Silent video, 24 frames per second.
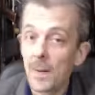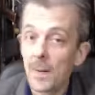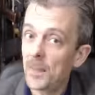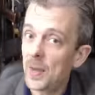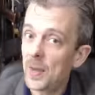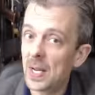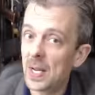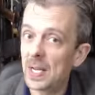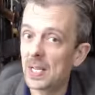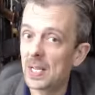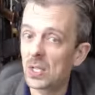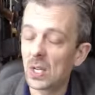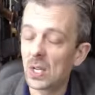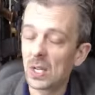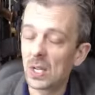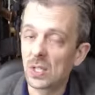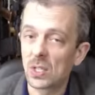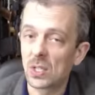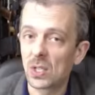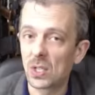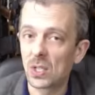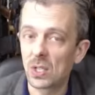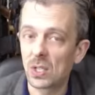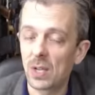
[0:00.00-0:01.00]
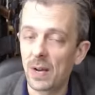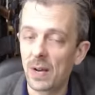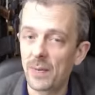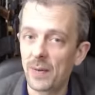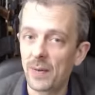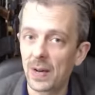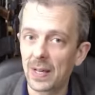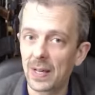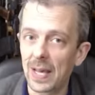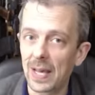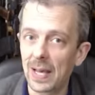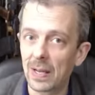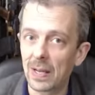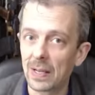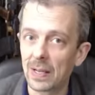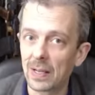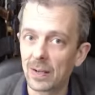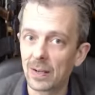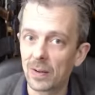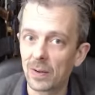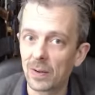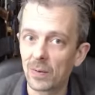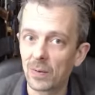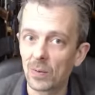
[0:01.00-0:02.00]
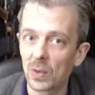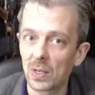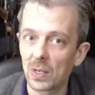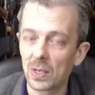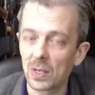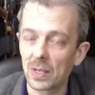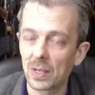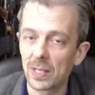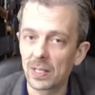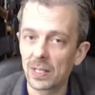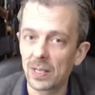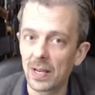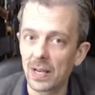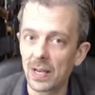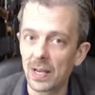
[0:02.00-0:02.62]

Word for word: It is, it's a sci-fi Gatling gun, what can I say?